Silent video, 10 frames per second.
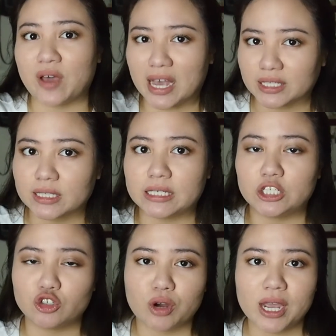
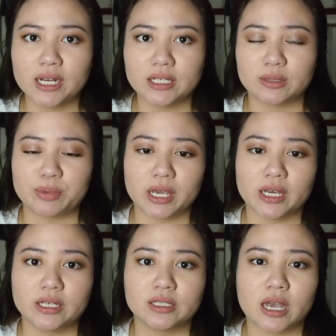Vaseline trend is
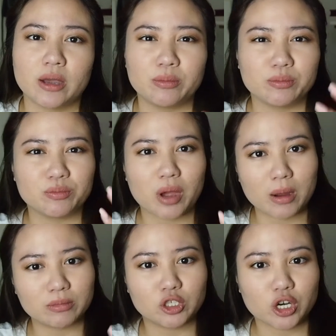because
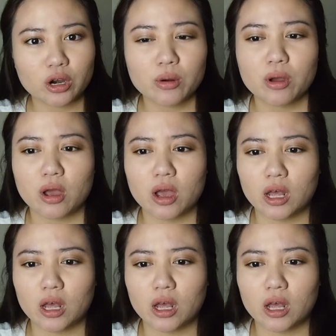I'm sure